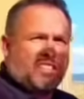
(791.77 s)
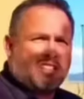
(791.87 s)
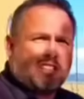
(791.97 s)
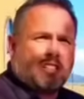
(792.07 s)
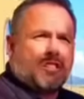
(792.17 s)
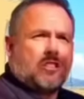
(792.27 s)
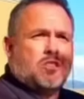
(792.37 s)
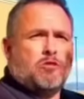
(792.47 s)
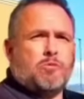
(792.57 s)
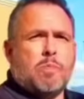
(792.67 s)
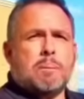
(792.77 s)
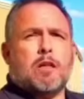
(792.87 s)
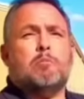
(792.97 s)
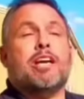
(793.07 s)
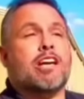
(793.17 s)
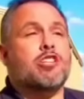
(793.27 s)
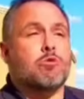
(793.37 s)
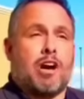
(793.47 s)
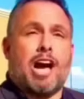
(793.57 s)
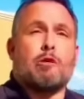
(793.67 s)
me if you're if you're closed? Because
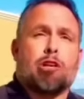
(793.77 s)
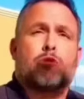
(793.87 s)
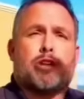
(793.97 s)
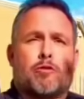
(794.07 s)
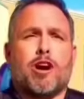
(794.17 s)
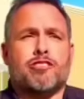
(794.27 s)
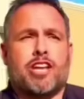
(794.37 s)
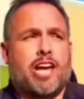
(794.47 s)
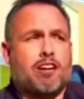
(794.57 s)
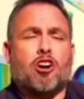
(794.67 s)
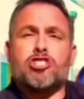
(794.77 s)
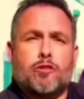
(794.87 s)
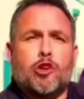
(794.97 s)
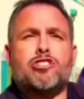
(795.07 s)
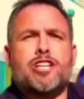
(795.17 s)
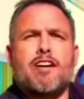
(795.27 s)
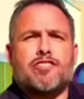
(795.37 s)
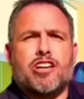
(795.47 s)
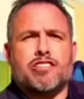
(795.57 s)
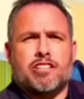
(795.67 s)
I work 24 hours a day. Okay, so you're not
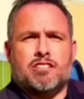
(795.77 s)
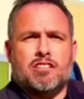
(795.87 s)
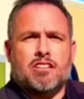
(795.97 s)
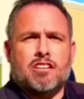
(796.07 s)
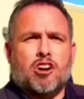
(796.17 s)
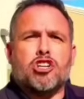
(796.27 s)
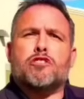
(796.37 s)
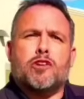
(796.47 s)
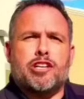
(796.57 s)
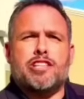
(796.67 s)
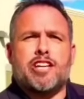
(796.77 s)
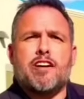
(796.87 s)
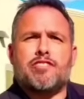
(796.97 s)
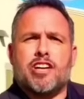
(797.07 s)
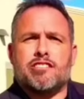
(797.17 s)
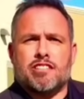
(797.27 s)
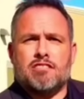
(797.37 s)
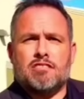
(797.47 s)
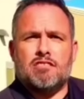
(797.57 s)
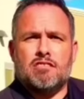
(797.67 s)
closed. Our civilian staff doesn't.
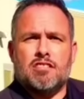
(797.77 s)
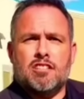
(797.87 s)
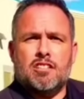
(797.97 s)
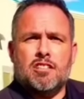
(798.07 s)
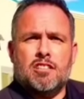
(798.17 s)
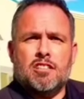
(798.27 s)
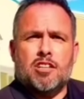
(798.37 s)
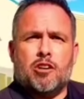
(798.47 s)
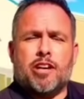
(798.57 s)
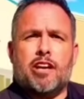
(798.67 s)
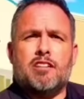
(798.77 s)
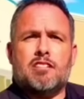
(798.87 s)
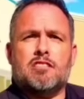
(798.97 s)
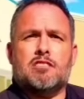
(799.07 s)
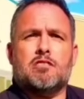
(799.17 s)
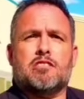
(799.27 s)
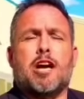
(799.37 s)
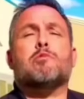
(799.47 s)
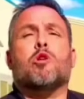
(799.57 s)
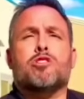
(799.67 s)
What's your name and batch number?
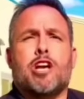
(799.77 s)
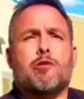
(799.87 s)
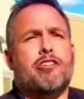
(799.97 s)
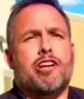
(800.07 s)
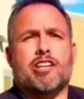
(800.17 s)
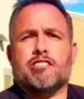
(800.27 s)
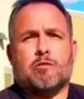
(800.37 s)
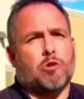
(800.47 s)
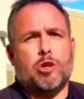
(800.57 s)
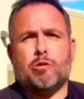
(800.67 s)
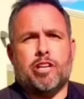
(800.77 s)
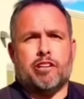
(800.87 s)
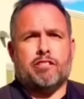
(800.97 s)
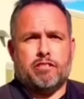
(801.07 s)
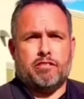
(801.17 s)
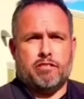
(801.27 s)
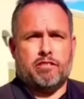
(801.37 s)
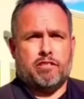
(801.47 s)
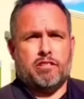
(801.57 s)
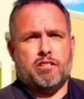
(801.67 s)
Captain Jose Rodriguez. I'm the only one here. What's the
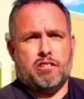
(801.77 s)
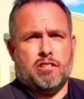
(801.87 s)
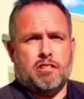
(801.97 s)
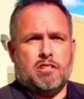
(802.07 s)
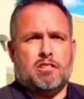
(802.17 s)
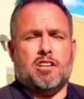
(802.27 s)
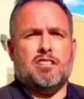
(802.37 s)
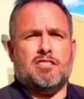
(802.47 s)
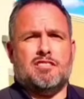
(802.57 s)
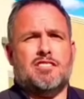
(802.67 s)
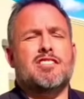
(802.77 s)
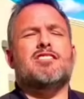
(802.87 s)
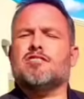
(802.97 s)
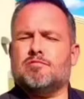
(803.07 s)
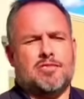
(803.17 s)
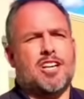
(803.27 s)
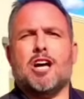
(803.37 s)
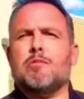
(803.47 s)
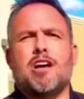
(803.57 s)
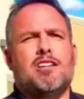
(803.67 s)
Third Amendment? Huh? Um, I was getting
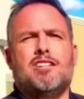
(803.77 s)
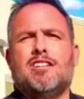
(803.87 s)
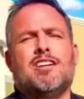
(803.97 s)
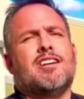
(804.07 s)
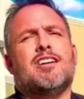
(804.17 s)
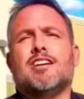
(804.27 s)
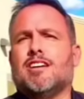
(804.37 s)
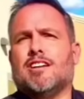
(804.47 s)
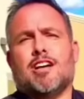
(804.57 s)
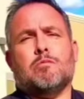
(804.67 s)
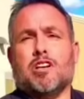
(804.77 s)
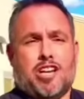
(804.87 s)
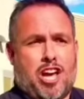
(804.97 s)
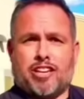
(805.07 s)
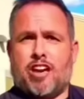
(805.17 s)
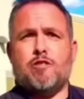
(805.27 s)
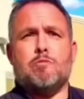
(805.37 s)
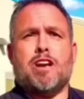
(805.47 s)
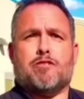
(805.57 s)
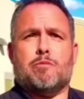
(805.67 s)
information on the Third Amendment. I'm, I gave you
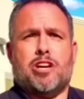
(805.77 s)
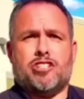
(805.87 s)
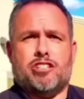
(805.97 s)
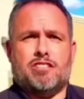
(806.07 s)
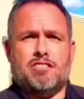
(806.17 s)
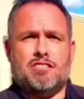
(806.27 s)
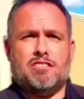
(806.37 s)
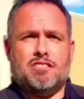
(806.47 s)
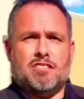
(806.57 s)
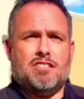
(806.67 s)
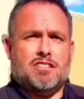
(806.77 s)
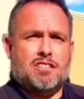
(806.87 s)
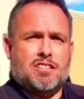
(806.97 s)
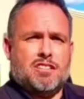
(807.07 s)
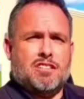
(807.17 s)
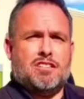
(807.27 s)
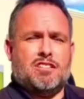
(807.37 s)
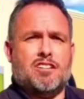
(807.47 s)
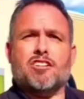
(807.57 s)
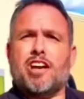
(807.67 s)
my information. No, I'm talking about the Third
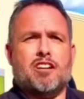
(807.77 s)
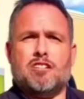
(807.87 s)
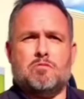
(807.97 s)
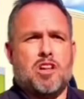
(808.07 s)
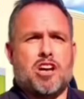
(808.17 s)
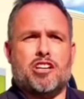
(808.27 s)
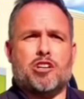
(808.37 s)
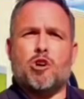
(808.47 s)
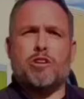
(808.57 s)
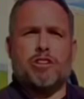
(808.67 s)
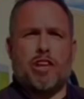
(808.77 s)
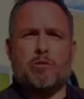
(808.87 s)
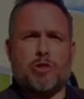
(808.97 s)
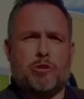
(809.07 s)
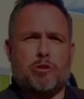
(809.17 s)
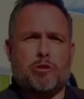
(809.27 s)
Amendment. Okay. Do you know it? I'm not going to go into that with Greg.